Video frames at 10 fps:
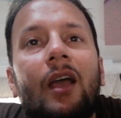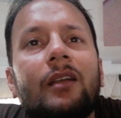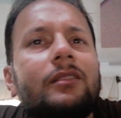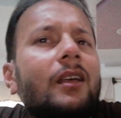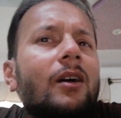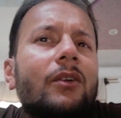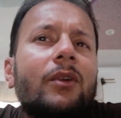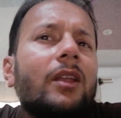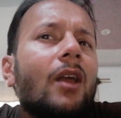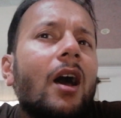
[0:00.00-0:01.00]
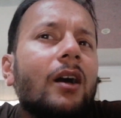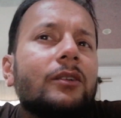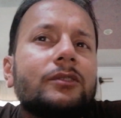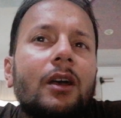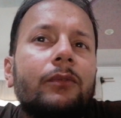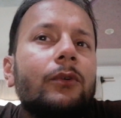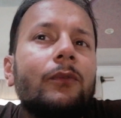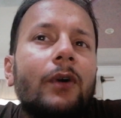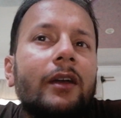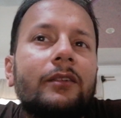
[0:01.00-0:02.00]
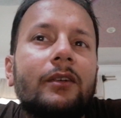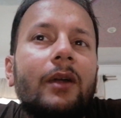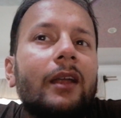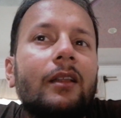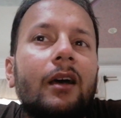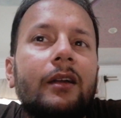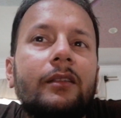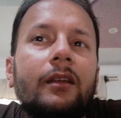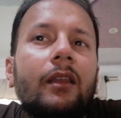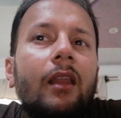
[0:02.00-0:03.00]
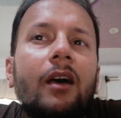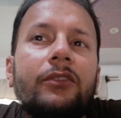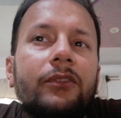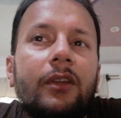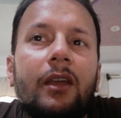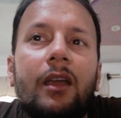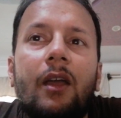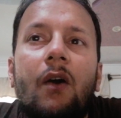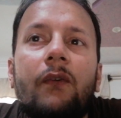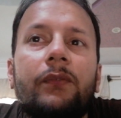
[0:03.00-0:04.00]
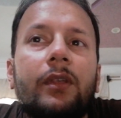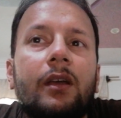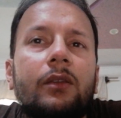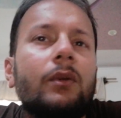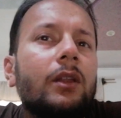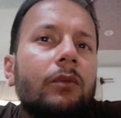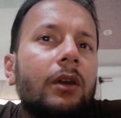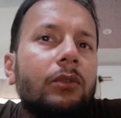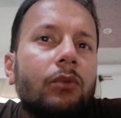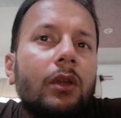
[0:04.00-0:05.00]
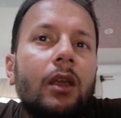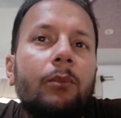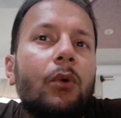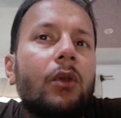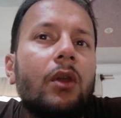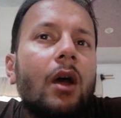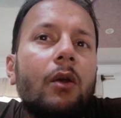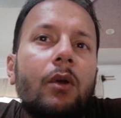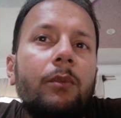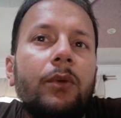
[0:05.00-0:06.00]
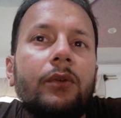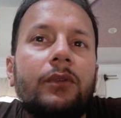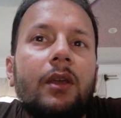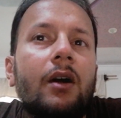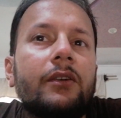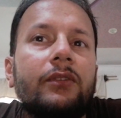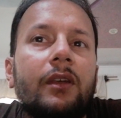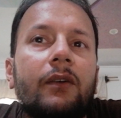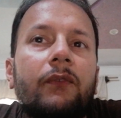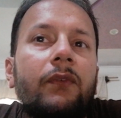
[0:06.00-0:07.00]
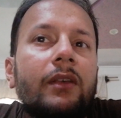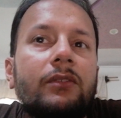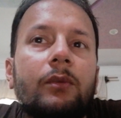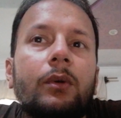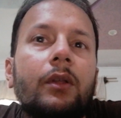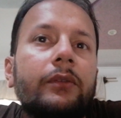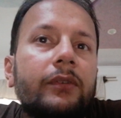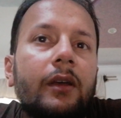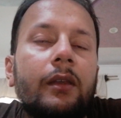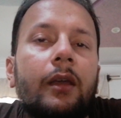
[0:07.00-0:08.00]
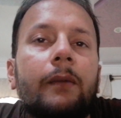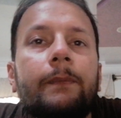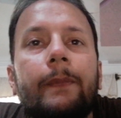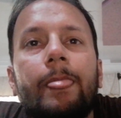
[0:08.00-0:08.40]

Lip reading: The renowned Foo Fighter headlined the last day of the 2023 Bonnaroo Music Arts Festival on Sunday.